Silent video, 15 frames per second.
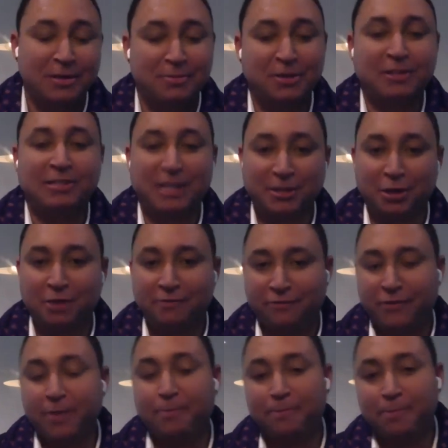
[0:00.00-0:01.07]
because they know
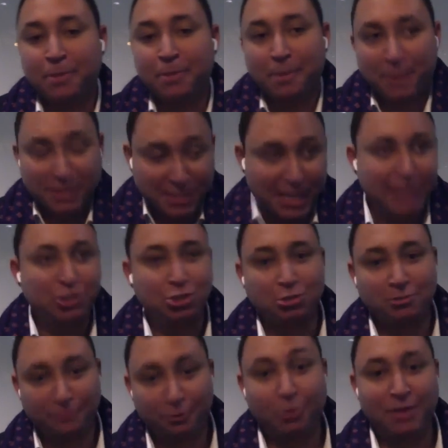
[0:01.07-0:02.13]
the potential
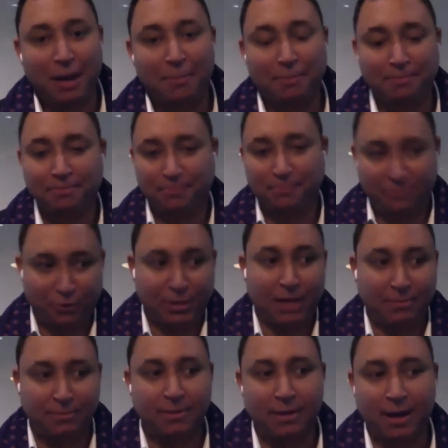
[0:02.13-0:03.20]
for that, for
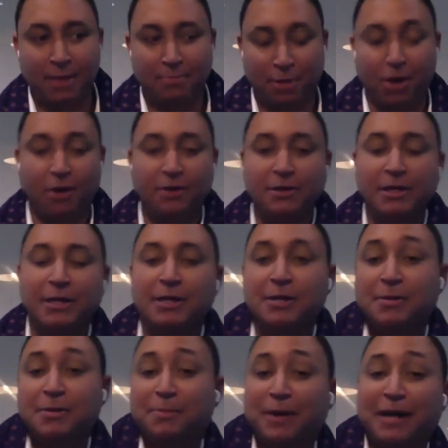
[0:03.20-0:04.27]
that uh, block.
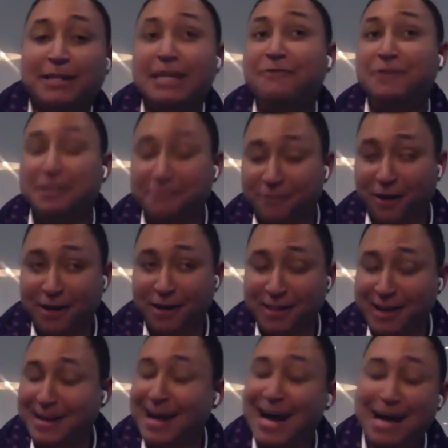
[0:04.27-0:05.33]
But if you can find that,
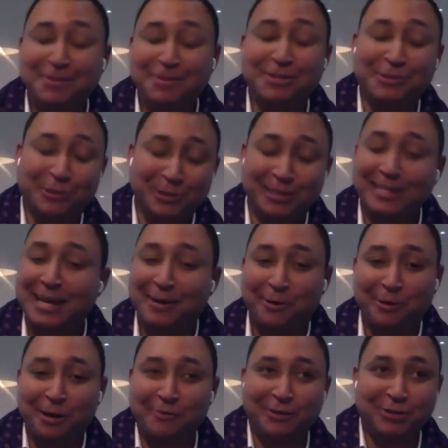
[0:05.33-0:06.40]
absolutely get
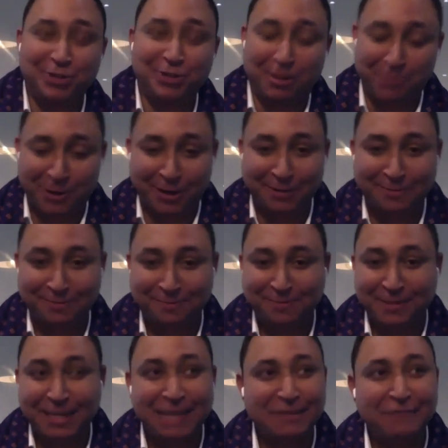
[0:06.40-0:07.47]
all over it on it.
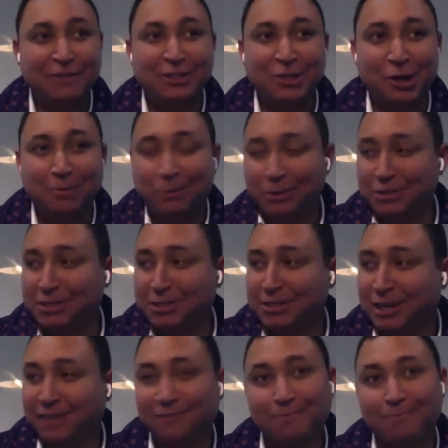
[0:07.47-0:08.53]
Even if you don't build
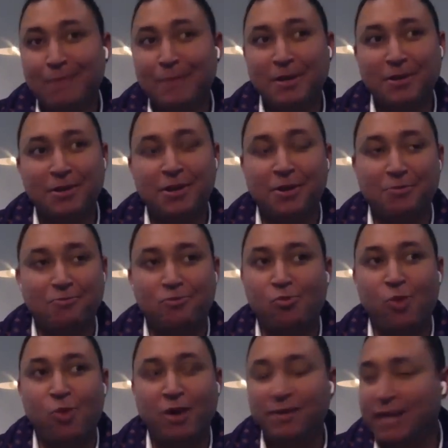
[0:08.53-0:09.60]
yourself, maybe, you know,
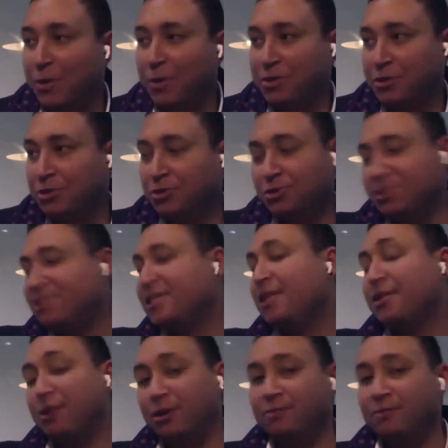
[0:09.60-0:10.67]
one day when you do sell
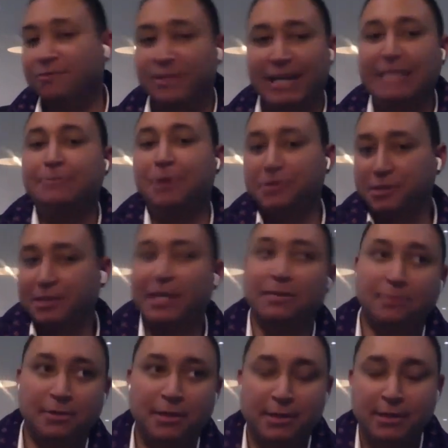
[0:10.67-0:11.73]
it on, the next person
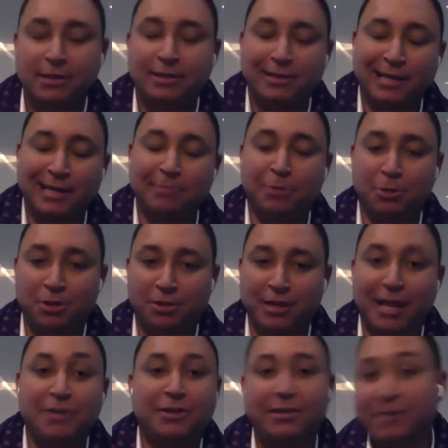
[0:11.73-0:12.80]
can can build on there
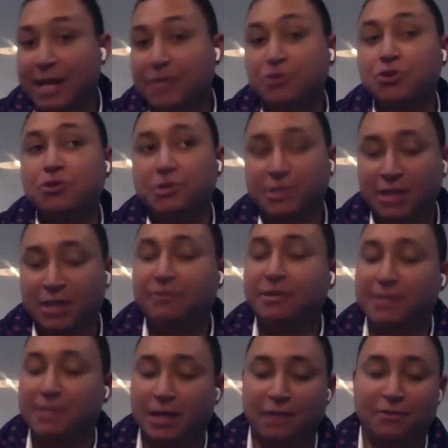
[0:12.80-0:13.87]
and you, can, and you yourself can
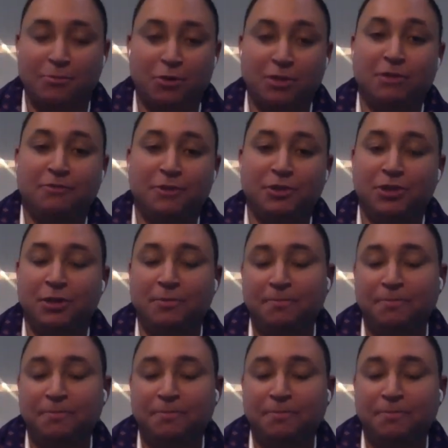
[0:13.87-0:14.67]
sell some more in the future.